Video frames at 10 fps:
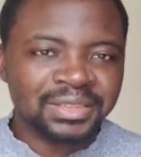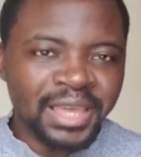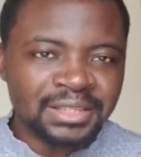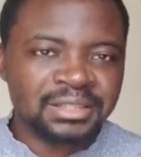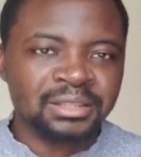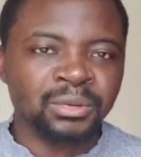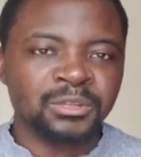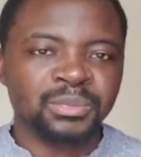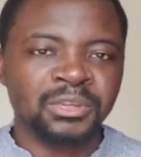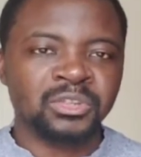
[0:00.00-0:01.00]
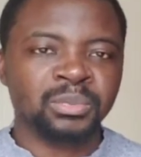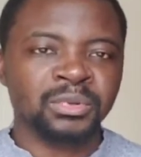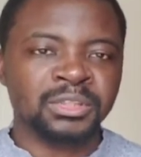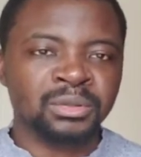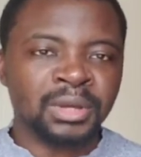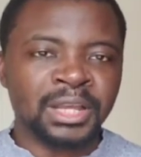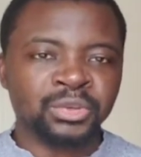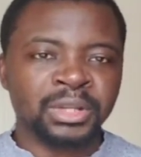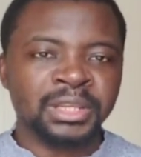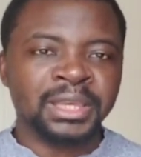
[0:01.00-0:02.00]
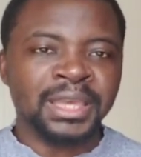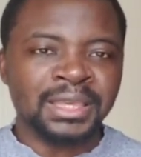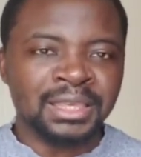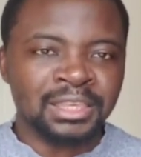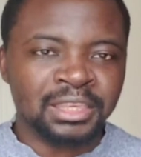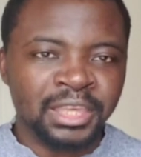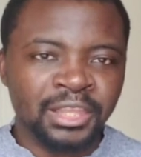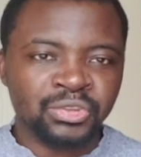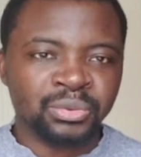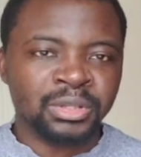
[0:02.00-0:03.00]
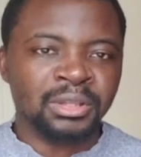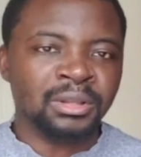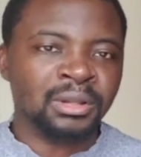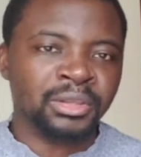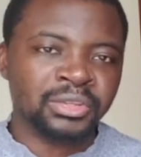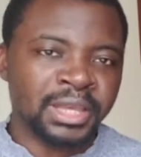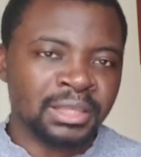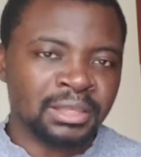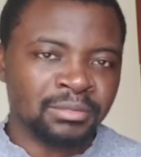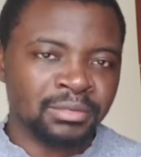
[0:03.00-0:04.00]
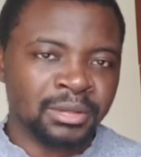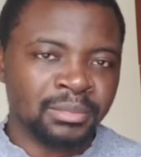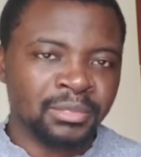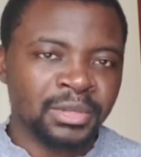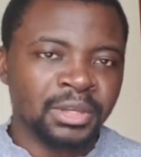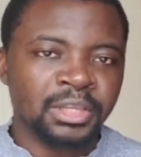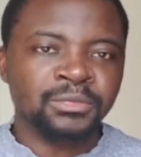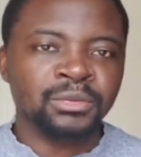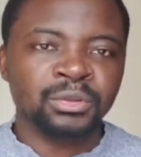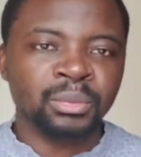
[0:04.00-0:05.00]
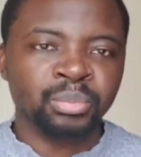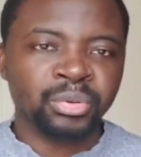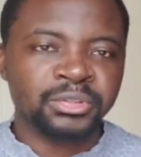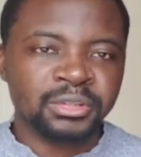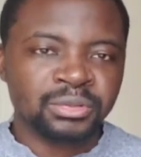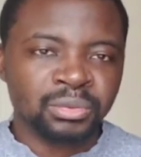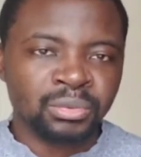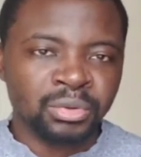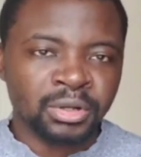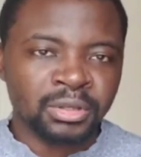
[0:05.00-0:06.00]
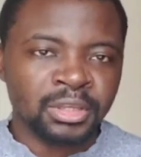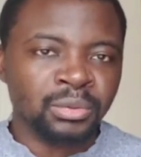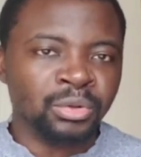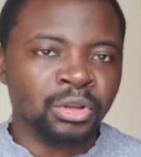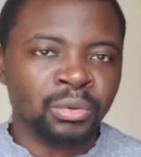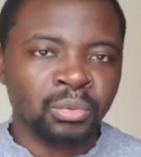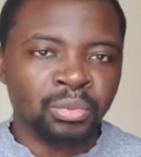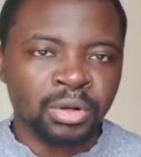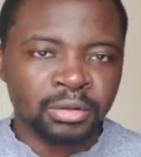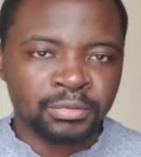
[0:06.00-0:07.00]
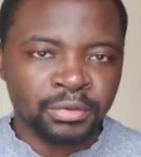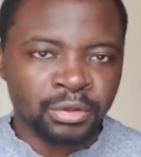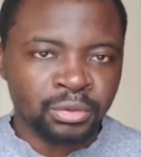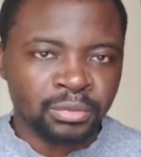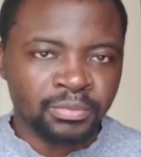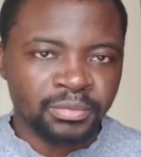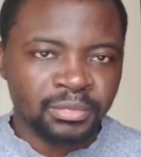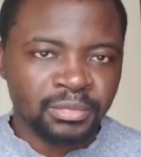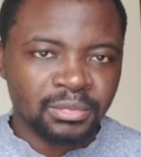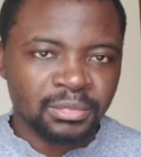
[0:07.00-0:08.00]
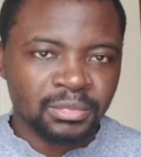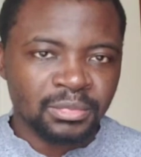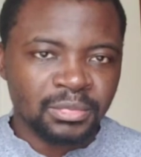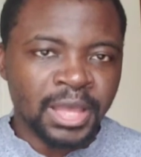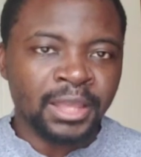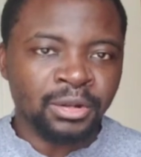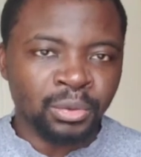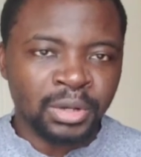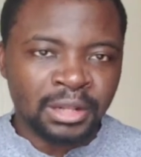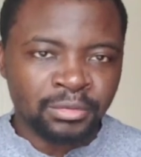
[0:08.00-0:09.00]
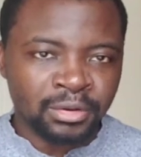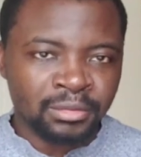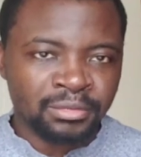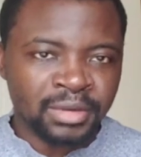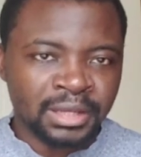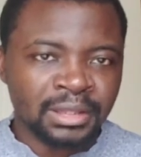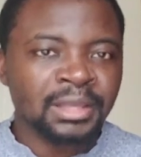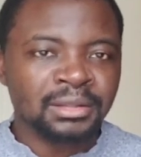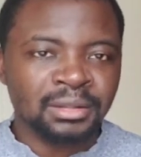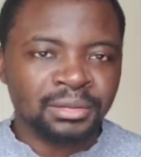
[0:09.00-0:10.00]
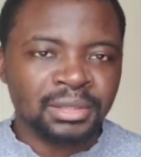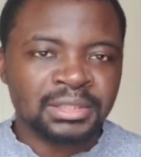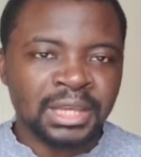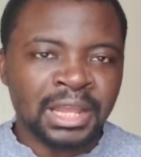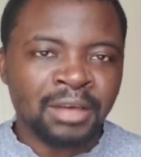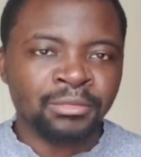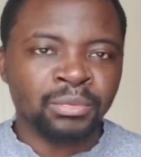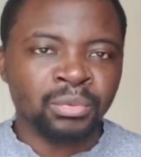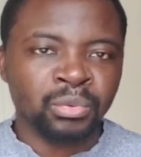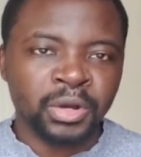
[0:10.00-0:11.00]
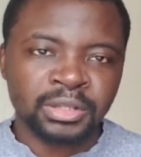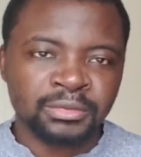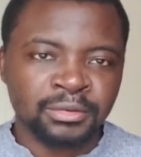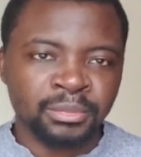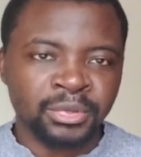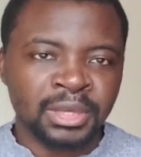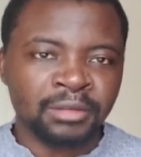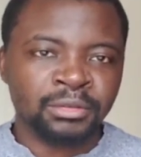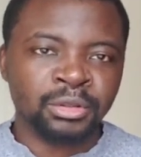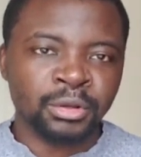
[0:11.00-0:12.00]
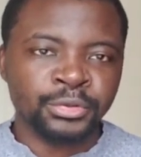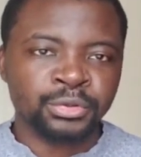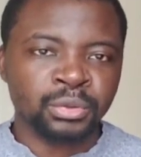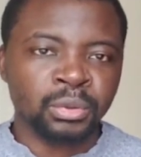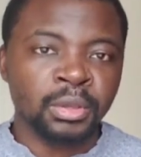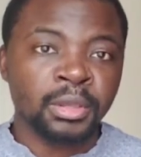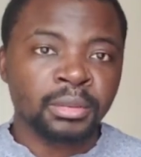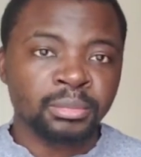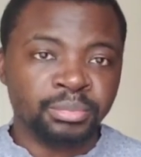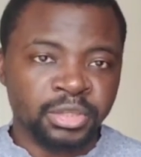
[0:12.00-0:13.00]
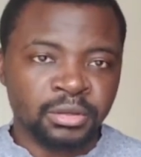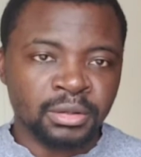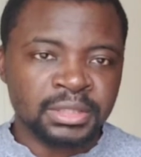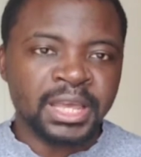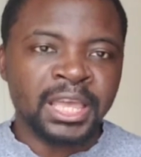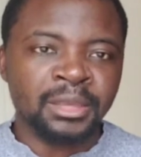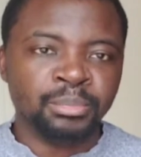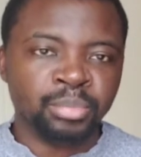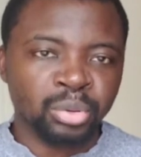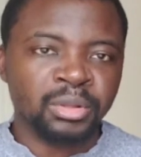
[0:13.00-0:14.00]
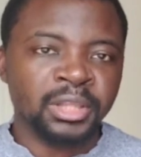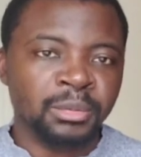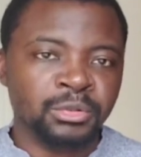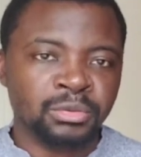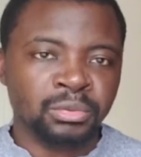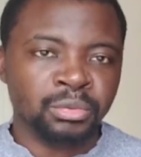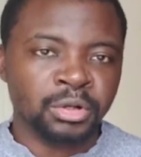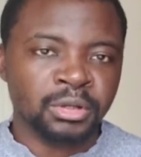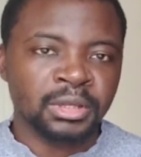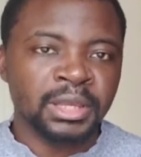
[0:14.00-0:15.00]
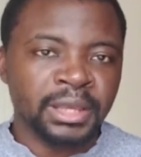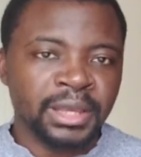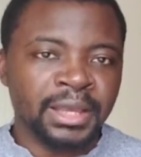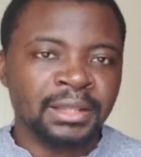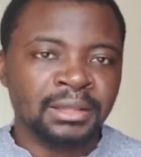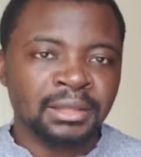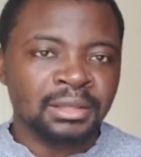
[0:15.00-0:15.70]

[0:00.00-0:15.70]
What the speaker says: test those principles. They don't actually engage with the knowledge I give them. If you don't put it to work, it will not work for you. I know that for a fact. The things that have worked for me have done so because I put them to work. And